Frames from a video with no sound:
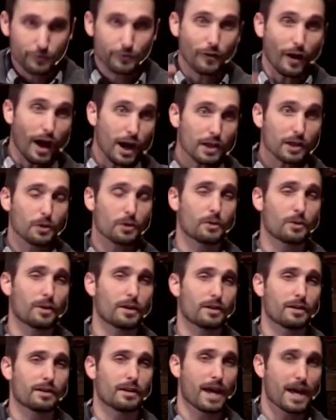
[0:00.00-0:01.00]

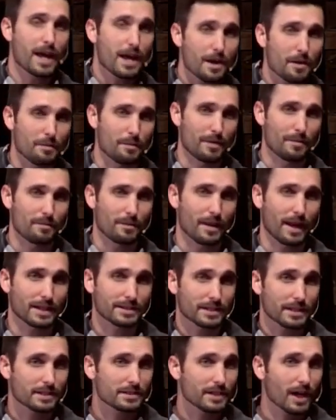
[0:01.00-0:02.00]
follow him
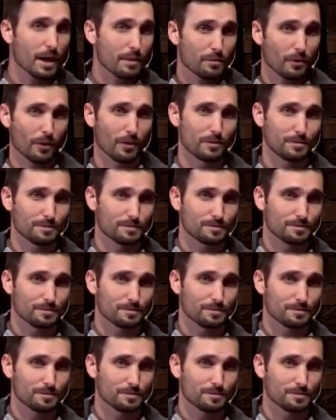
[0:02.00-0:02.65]
as a disciple.